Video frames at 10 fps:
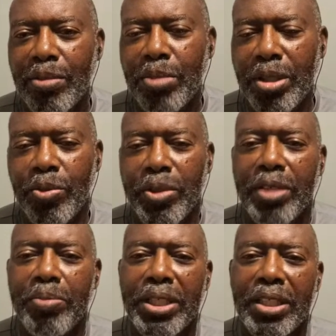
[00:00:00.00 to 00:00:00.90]
But
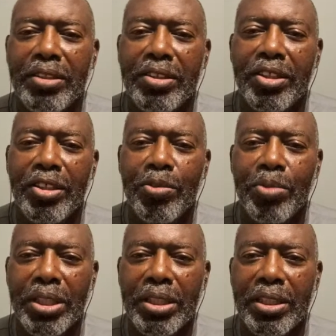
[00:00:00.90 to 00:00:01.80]
we'll be concerned
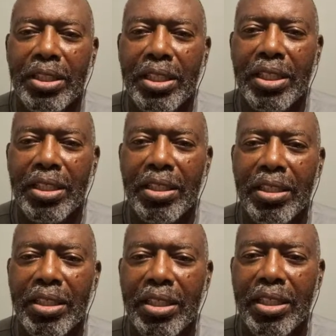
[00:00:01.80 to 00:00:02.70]
with
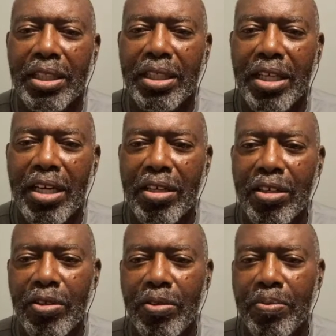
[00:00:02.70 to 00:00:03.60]

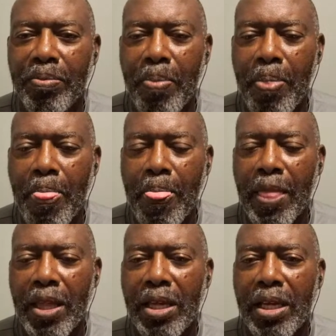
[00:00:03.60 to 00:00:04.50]
Congo.
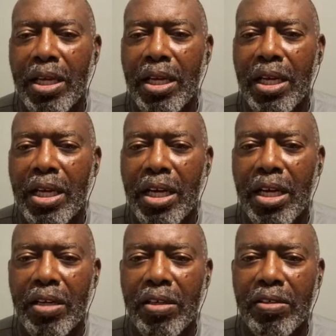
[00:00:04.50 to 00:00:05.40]

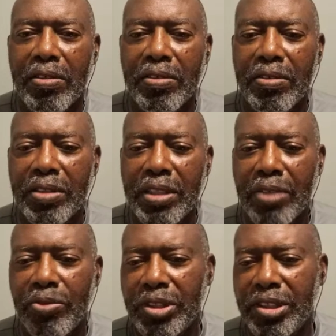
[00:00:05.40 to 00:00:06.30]
Congo
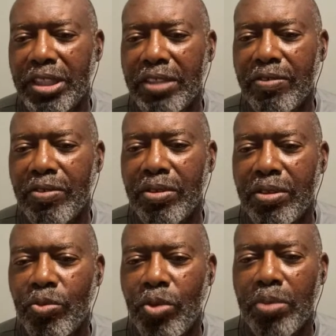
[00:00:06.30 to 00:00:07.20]
received
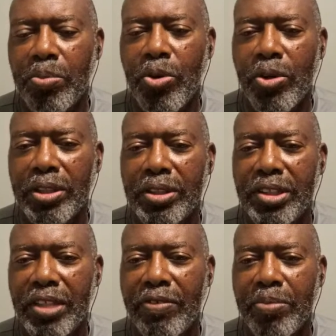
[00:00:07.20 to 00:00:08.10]

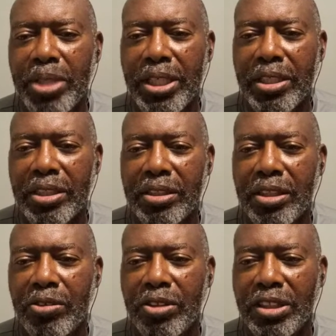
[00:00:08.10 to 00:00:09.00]
1.7 million
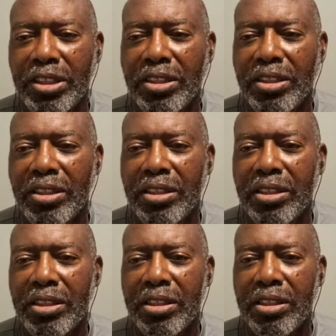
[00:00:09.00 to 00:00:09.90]
doses,
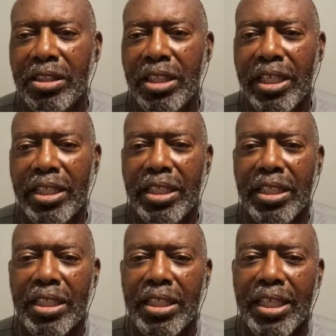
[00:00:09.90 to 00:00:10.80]
and
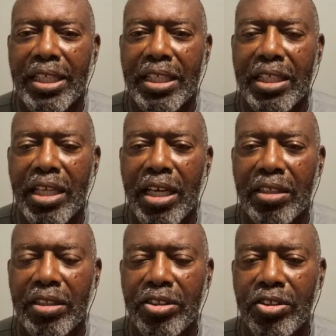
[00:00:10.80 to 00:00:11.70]
then they did
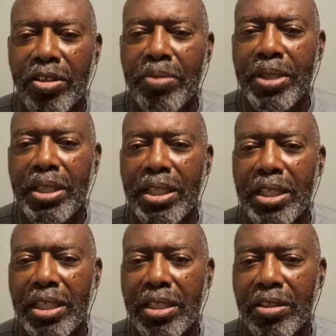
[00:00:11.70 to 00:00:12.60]
not distribute
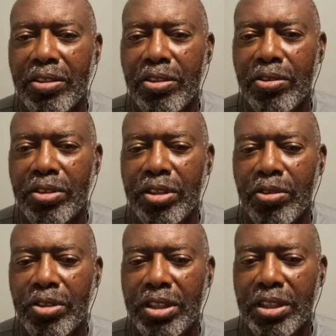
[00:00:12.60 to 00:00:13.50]
any of those
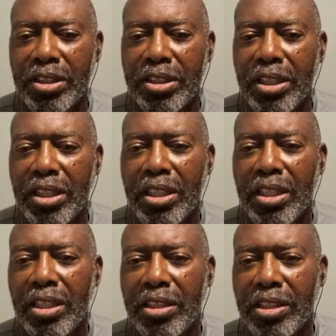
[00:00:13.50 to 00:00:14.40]
doses
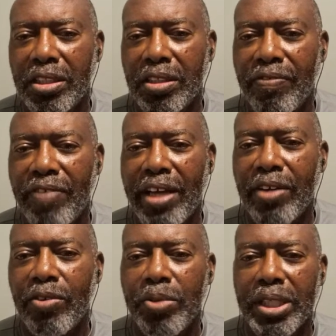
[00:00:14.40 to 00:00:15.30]
until the
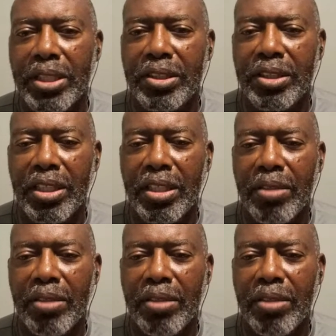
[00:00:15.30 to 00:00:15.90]
final weeks,